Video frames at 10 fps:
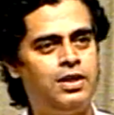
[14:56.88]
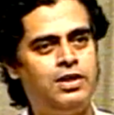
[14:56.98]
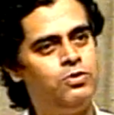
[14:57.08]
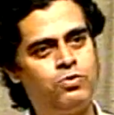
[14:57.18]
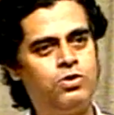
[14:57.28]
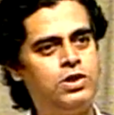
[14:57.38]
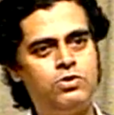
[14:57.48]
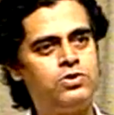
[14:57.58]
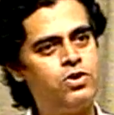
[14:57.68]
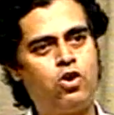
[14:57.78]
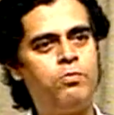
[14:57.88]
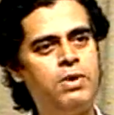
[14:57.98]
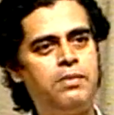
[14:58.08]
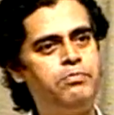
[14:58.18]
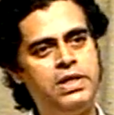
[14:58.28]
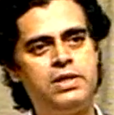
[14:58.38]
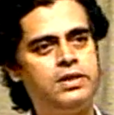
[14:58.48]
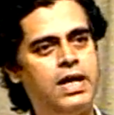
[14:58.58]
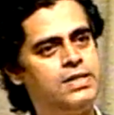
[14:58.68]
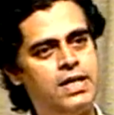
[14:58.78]
You could use normal PN,
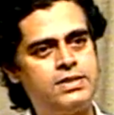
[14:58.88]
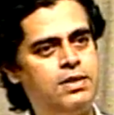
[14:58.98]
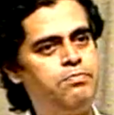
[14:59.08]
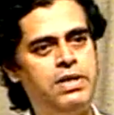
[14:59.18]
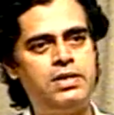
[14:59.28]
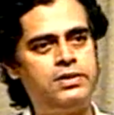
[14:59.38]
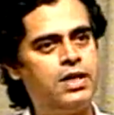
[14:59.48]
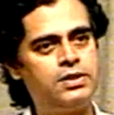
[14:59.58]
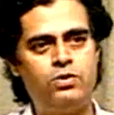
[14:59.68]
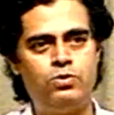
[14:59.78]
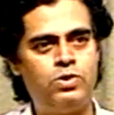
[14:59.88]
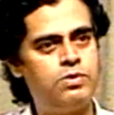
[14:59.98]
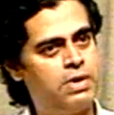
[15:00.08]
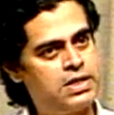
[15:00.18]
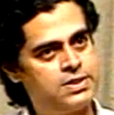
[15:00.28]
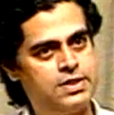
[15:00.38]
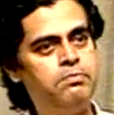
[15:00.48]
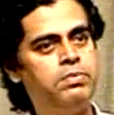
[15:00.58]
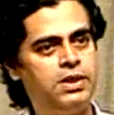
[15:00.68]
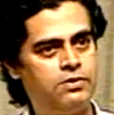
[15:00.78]
just a PN junction which was much
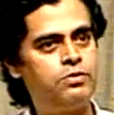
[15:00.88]
simpler to